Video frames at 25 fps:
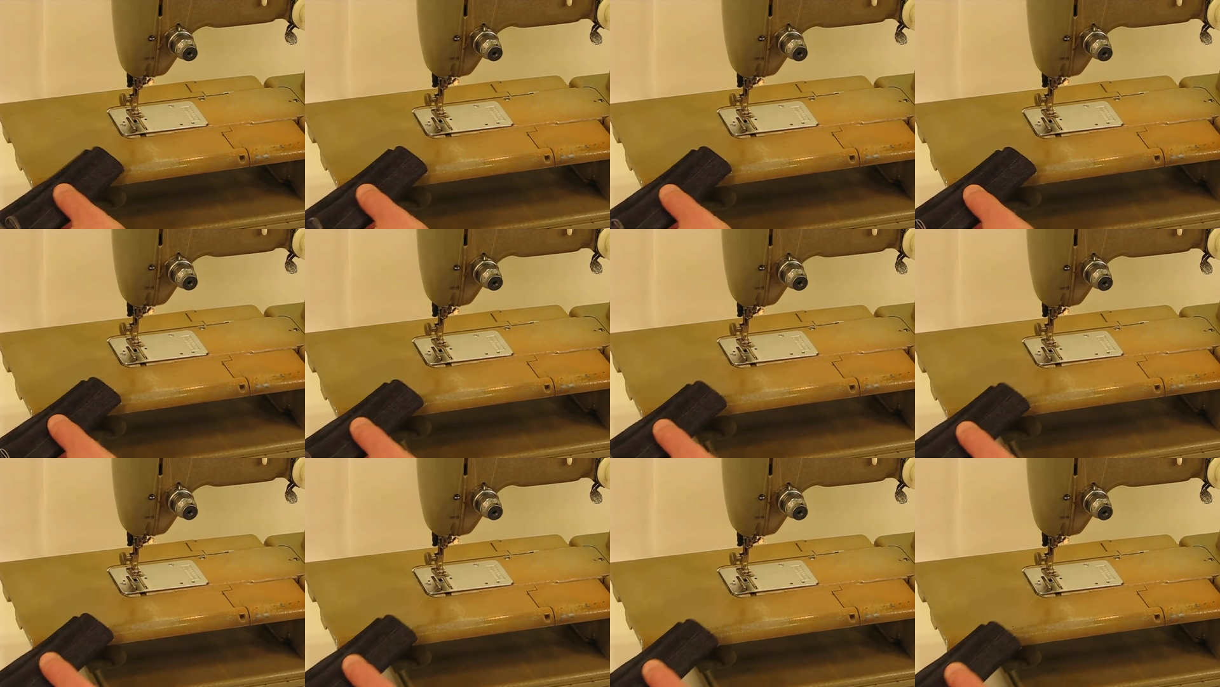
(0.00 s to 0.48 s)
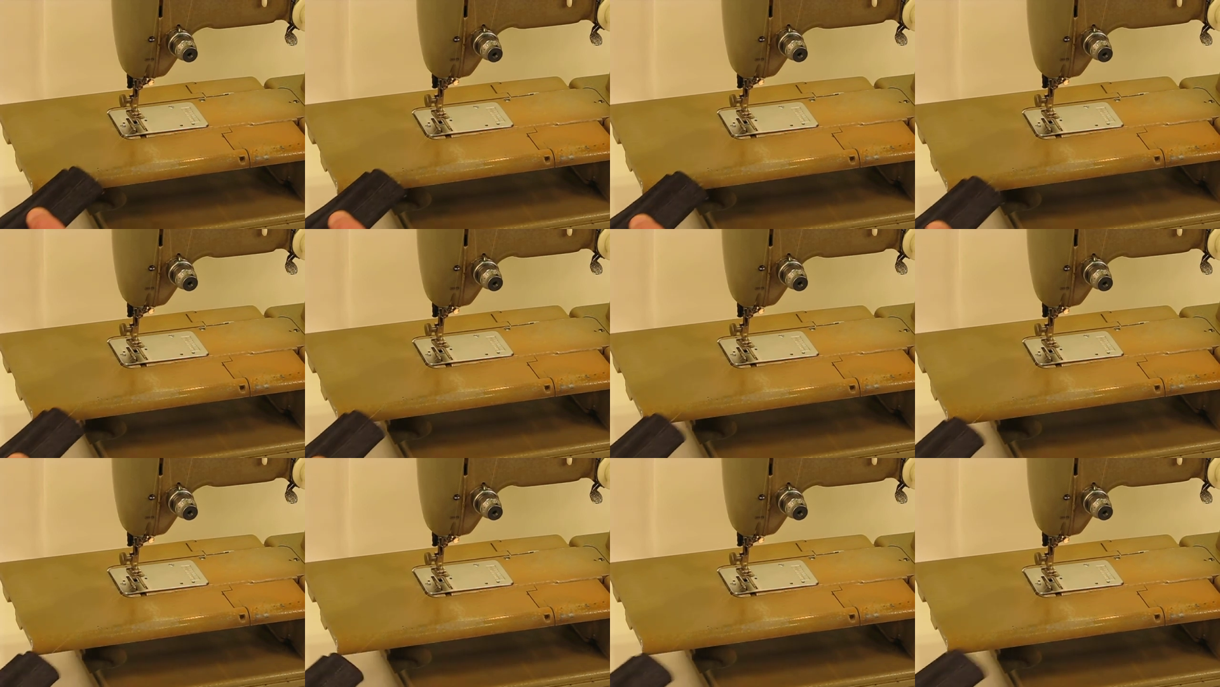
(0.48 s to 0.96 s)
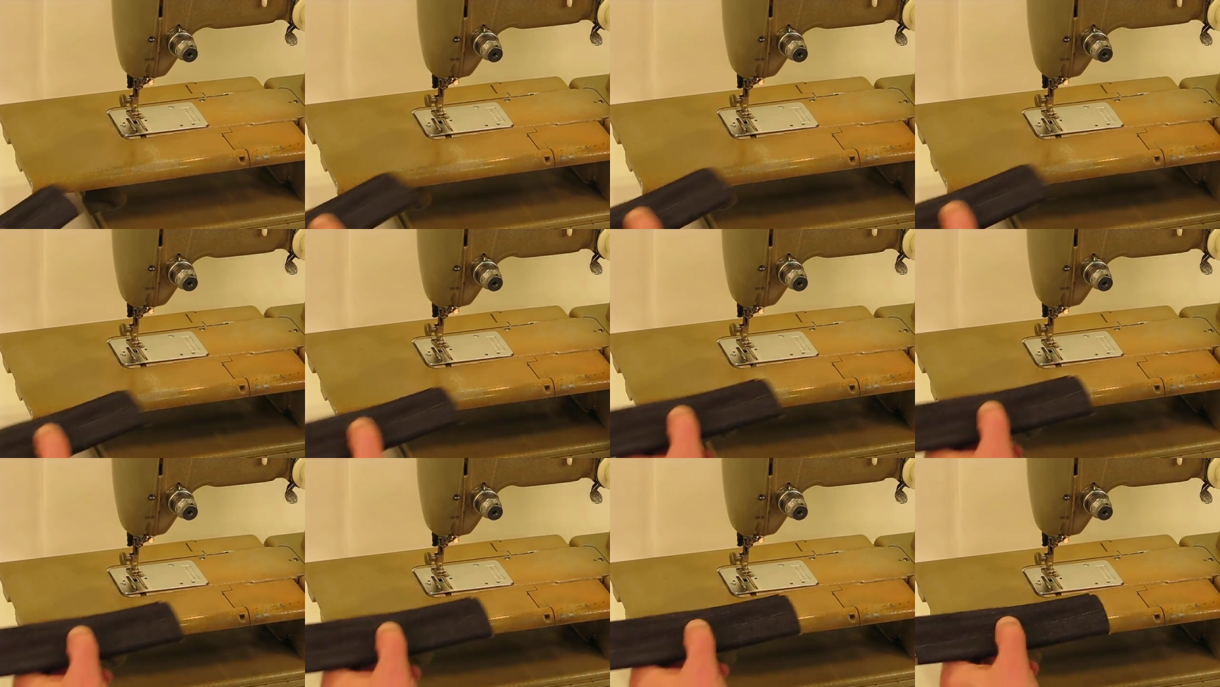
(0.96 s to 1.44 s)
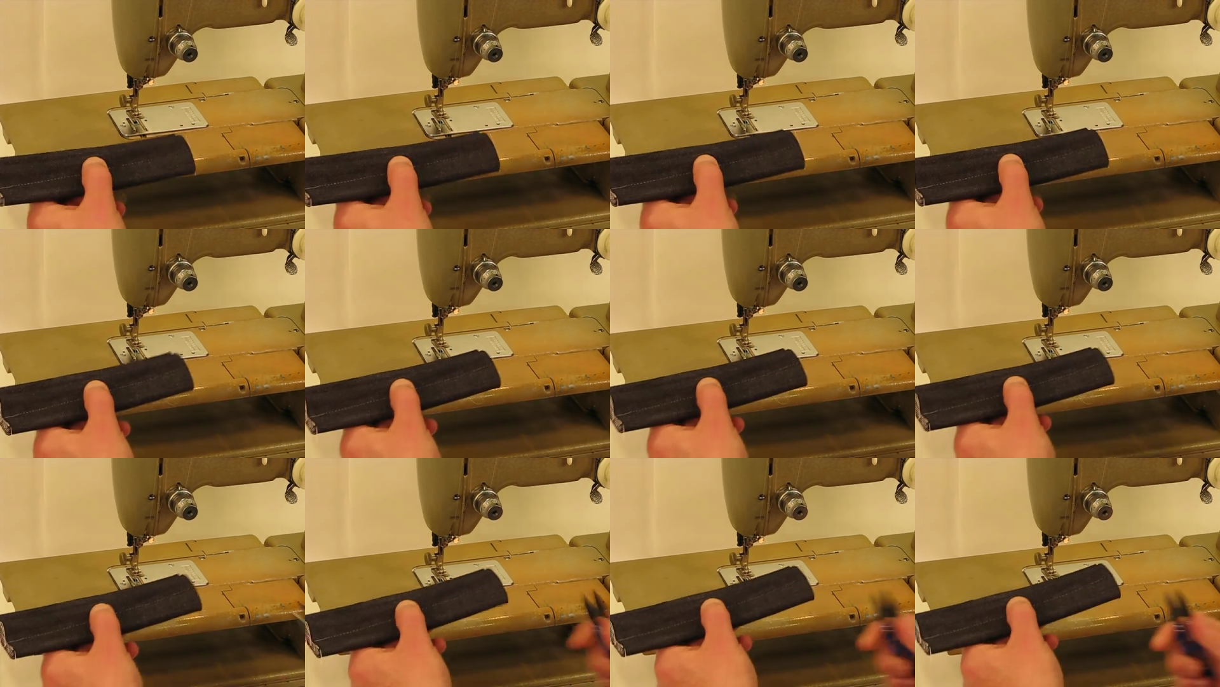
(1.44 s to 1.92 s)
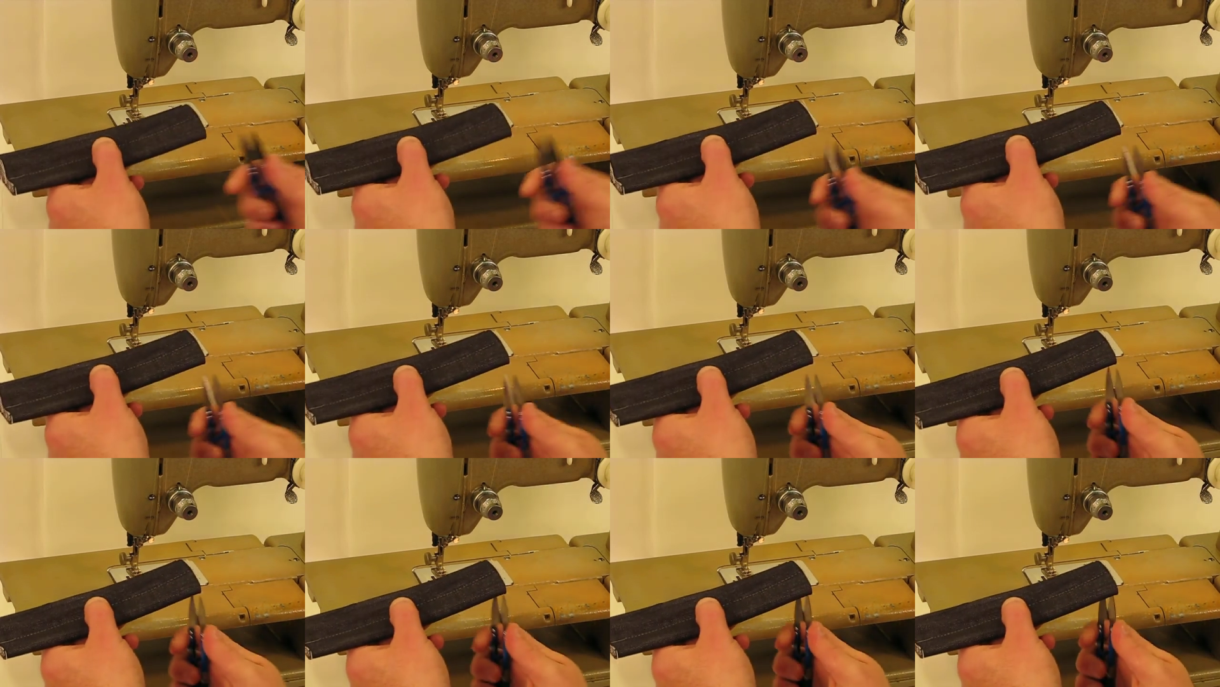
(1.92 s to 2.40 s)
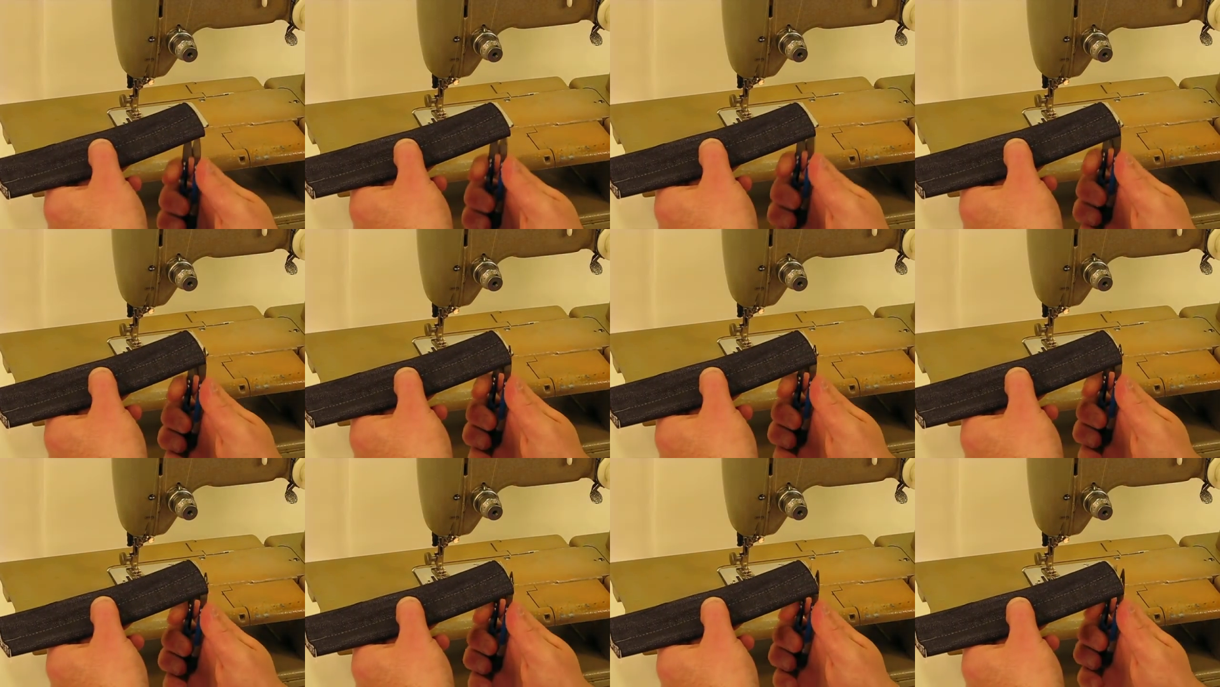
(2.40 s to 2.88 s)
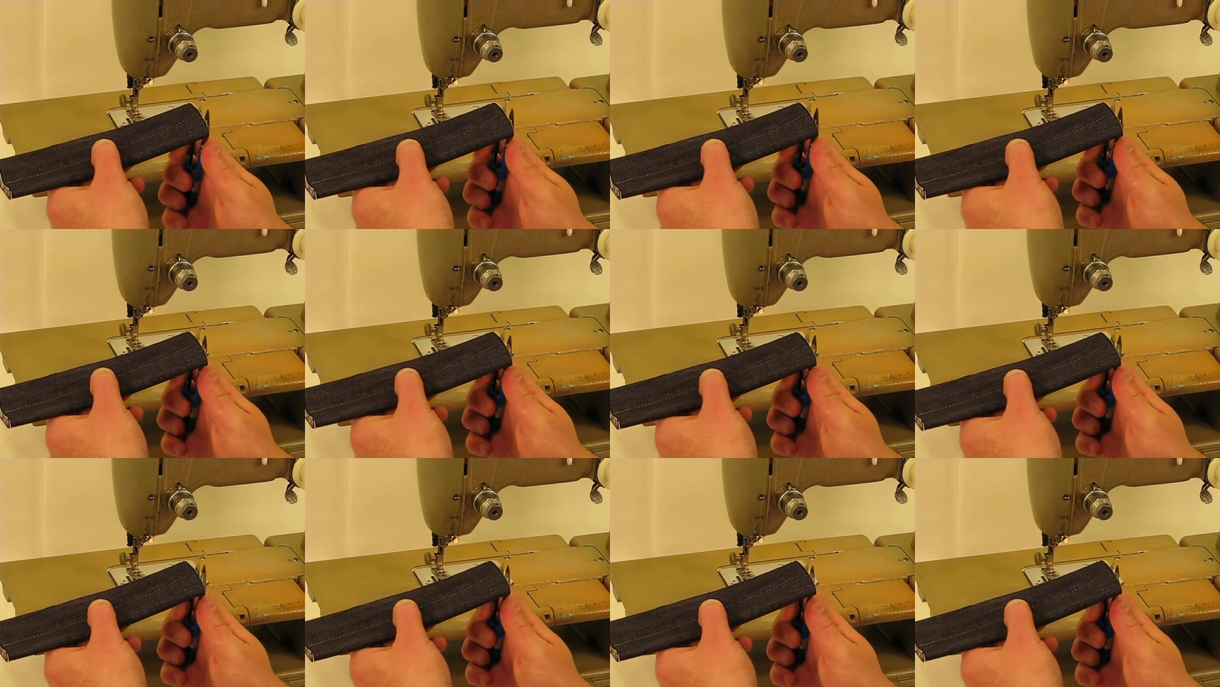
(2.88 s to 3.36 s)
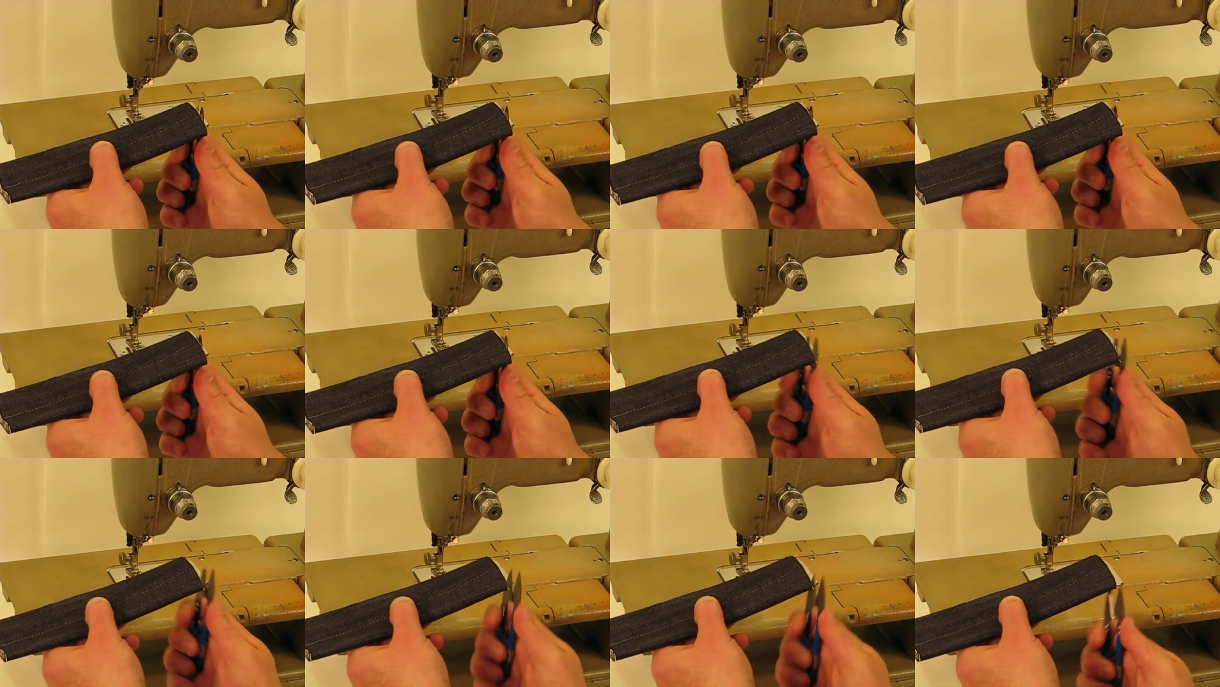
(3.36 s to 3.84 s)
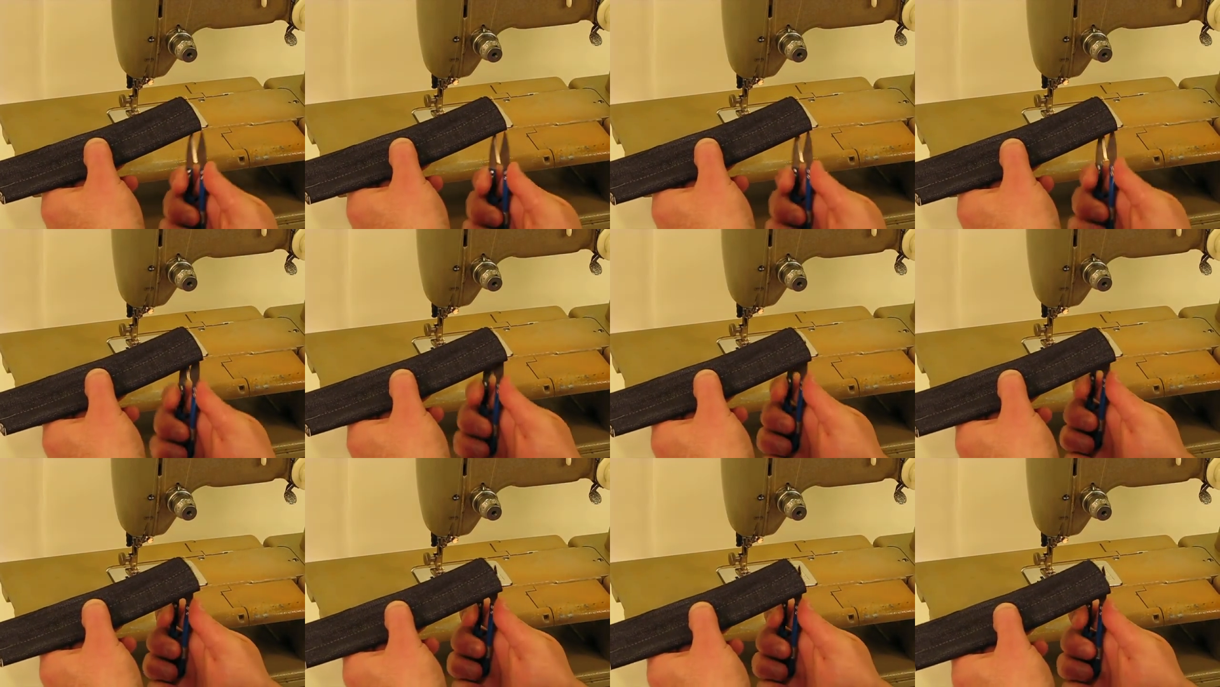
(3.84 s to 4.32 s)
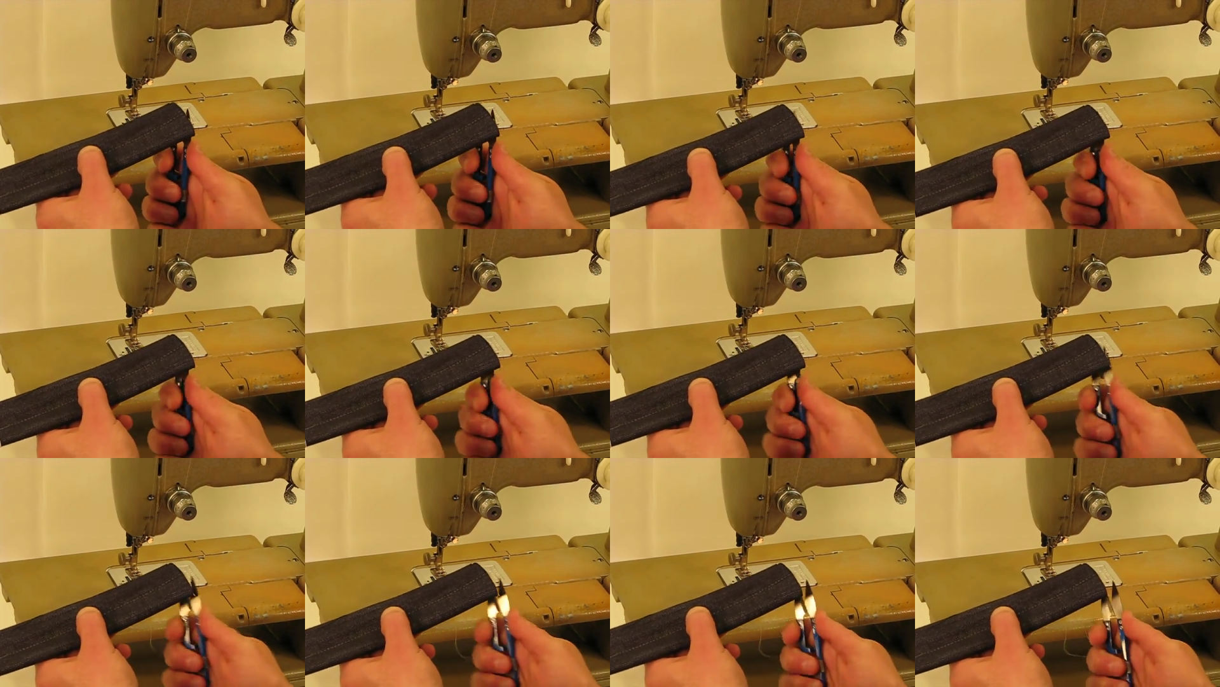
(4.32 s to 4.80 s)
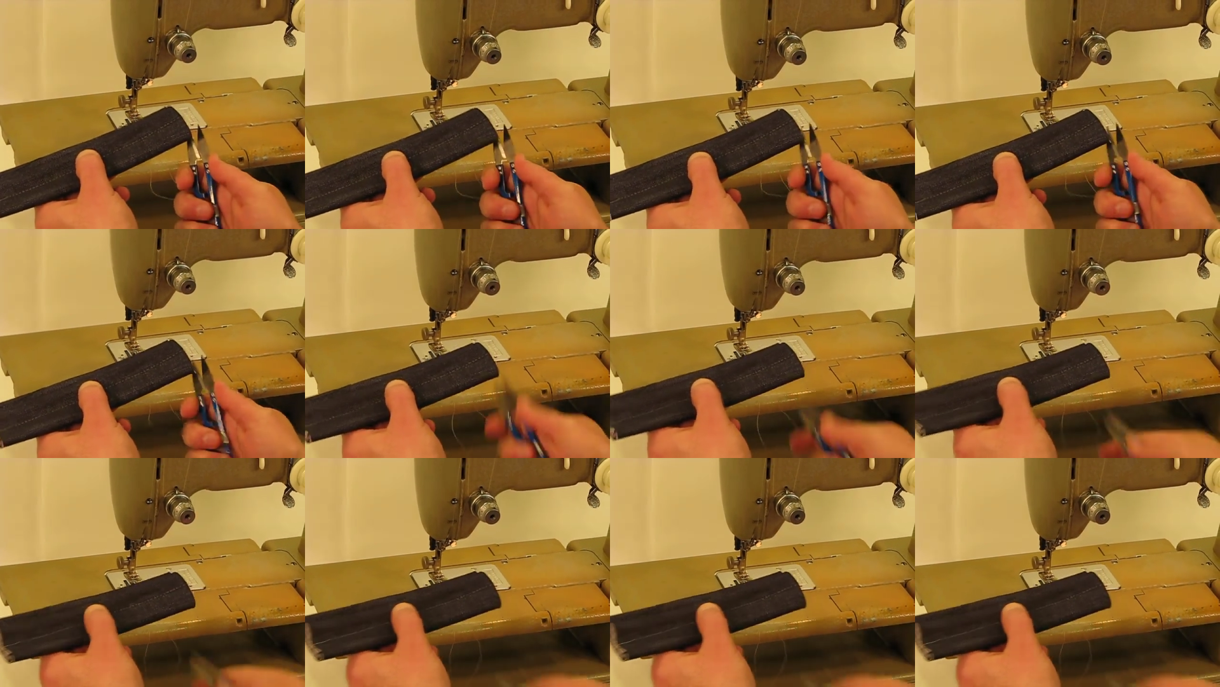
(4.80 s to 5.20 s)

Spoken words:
No face is visible, so there are no lips to read.